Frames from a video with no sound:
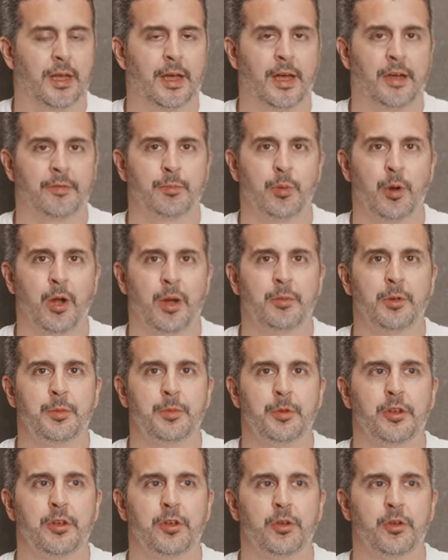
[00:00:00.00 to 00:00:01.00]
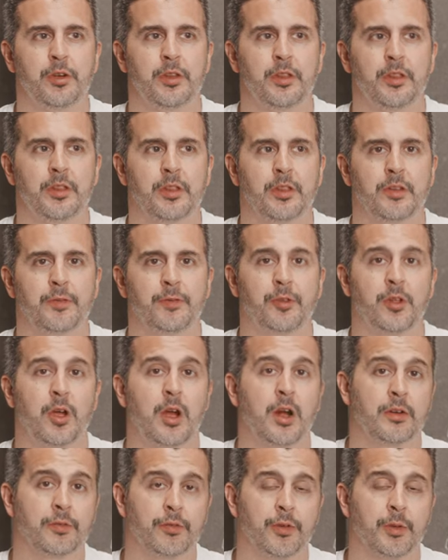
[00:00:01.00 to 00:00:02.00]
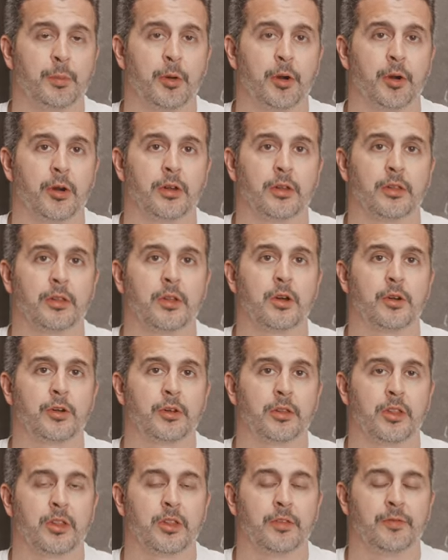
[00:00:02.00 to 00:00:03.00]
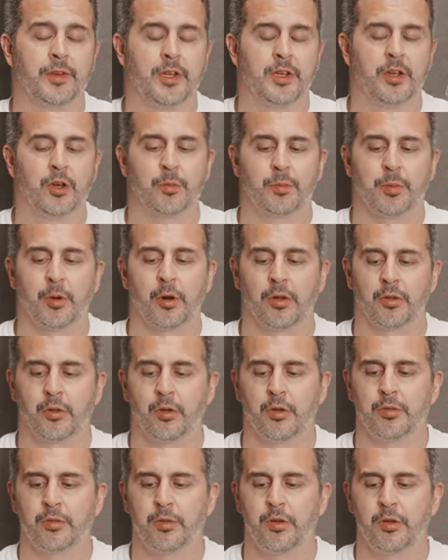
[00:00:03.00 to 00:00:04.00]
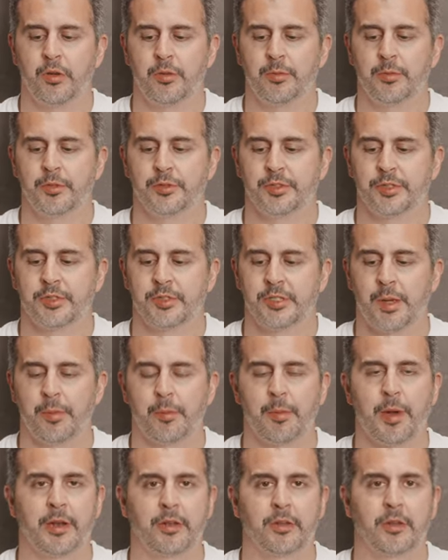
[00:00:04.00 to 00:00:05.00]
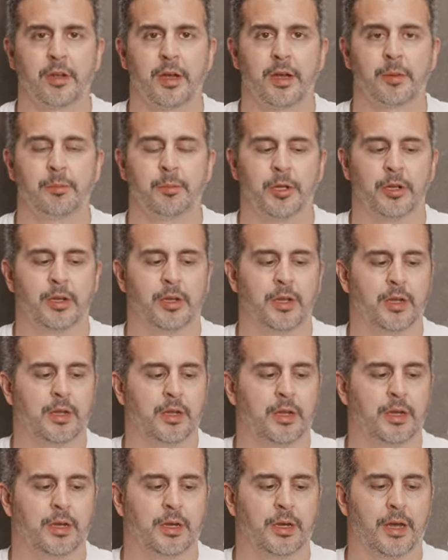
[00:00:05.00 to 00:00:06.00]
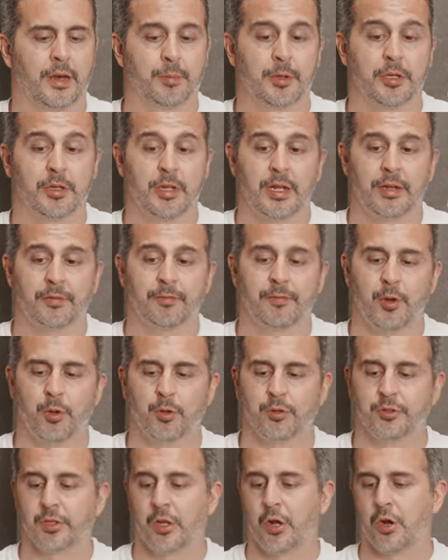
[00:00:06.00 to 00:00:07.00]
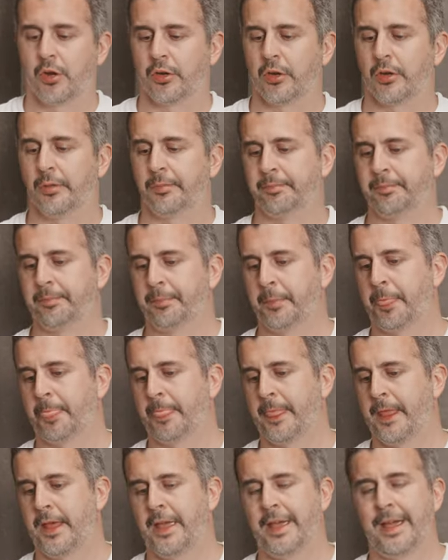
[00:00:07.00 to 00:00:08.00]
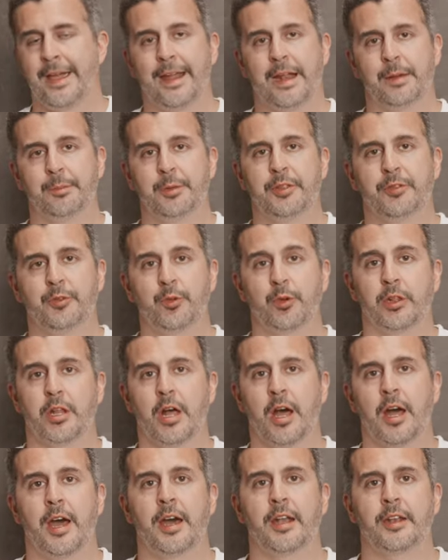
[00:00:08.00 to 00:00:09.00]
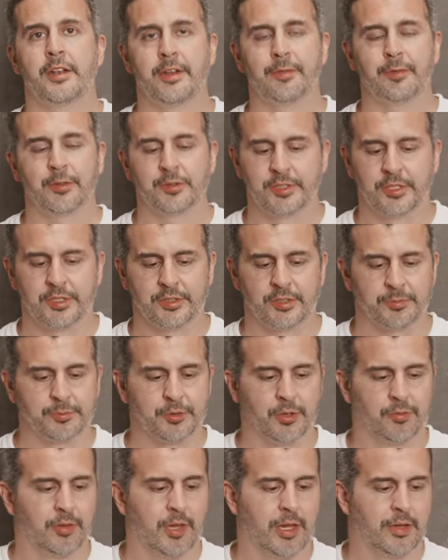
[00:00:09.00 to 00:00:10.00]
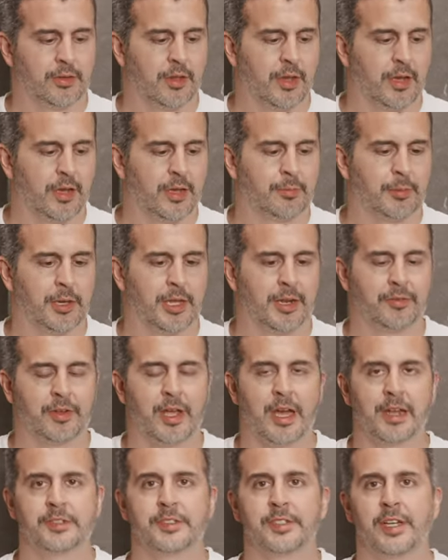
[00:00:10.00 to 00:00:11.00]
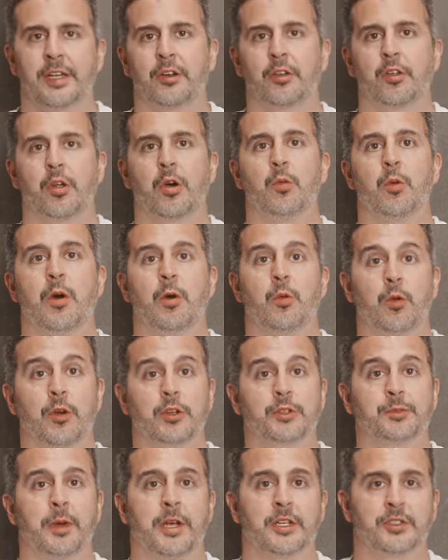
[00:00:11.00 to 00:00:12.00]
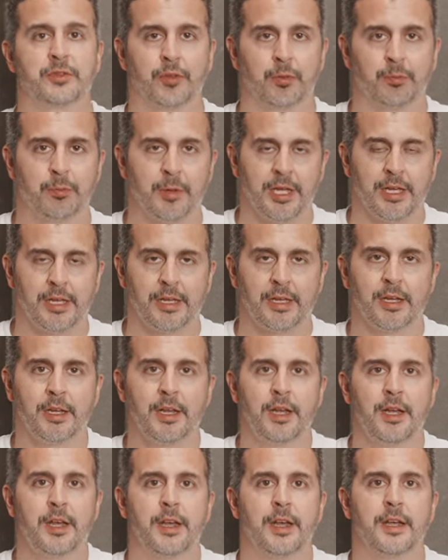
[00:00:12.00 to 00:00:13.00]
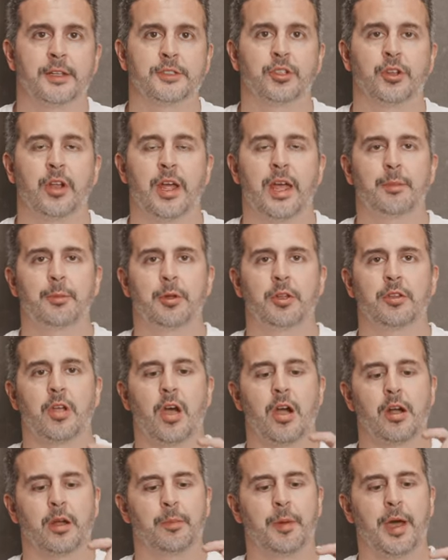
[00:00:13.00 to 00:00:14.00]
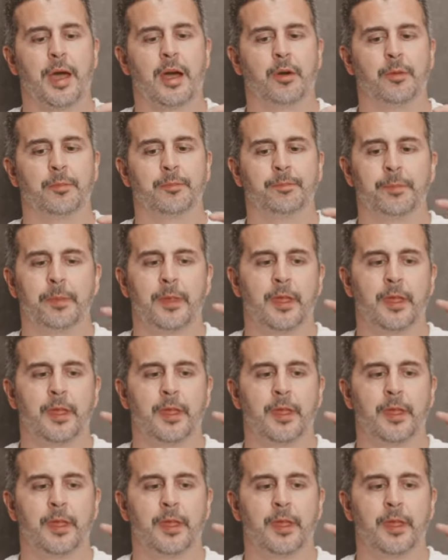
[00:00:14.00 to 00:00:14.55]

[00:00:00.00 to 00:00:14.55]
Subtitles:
I've probably been doing the photography part longer than the video part, almost the same amount of time, but I've been taking photos longer. And I've been through a lot of different systems over that time, and I've kind of settled on what works best for me. And today I'm going to talk about